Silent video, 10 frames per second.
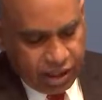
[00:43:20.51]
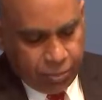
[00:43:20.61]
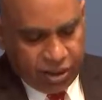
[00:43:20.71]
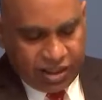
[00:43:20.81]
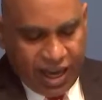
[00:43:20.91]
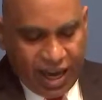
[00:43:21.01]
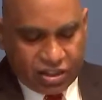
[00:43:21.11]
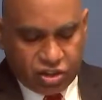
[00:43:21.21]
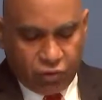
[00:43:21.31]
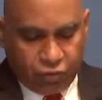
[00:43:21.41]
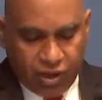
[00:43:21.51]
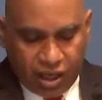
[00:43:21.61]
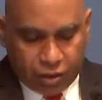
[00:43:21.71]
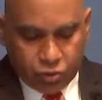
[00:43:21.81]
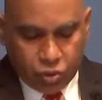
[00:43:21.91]
but acts of
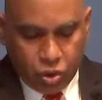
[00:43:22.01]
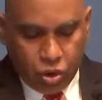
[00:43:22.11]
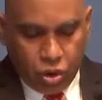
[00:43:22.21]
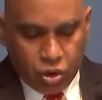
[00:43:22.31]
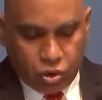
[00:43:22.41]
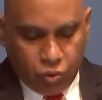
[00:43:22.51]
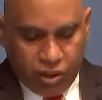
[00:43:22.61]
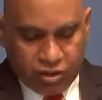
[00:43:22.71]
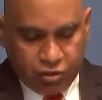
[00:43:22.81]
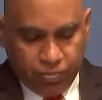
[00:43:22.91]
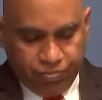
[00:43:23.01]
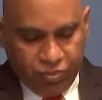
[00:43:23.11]
love toward